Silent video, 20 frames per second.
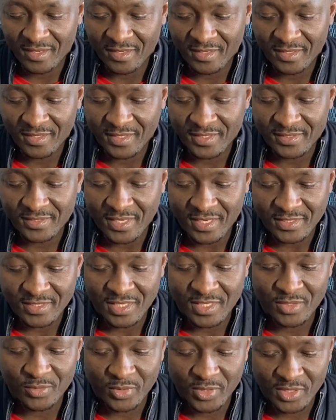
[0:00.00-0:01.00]
is
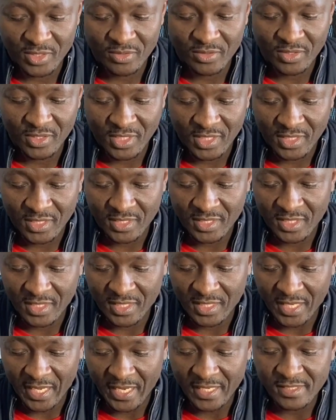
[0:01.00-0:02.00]
actually written on it,
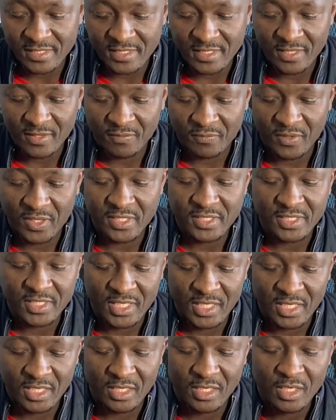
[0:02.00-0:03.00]

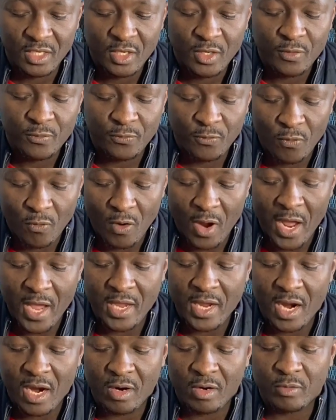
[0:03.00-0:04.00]
NCVT
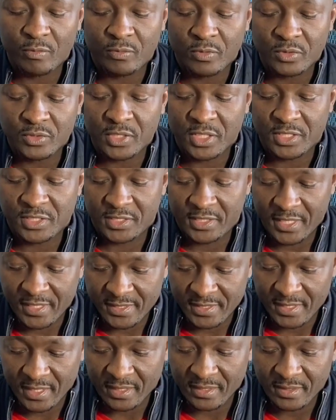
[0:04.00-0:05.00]
4IR voltage
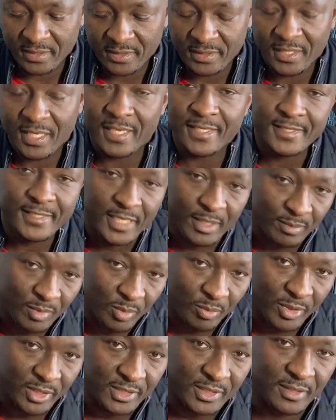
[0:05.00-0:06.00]
tester and
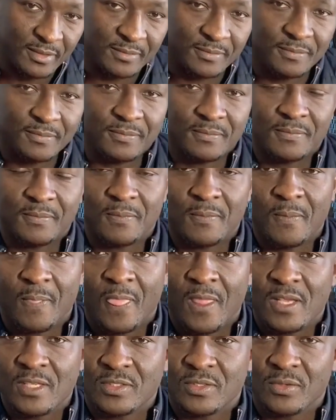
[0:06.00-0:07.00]
thermometer.
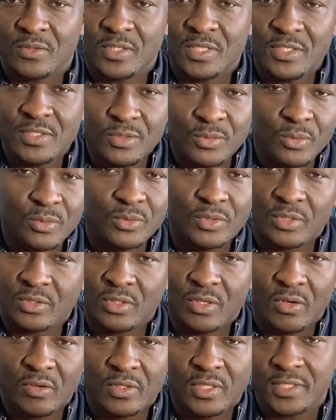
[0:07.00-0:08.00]
So this tool does
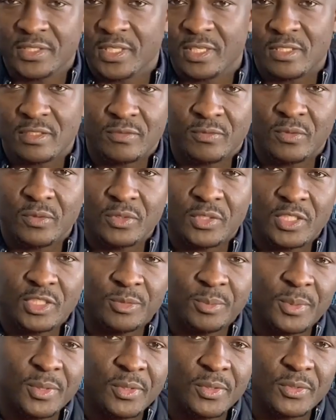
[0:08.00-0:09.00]
not only test voltage,
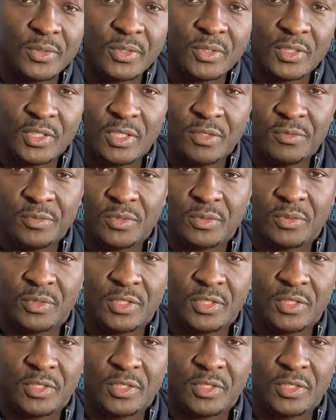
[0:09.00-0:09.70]
but it also gives you the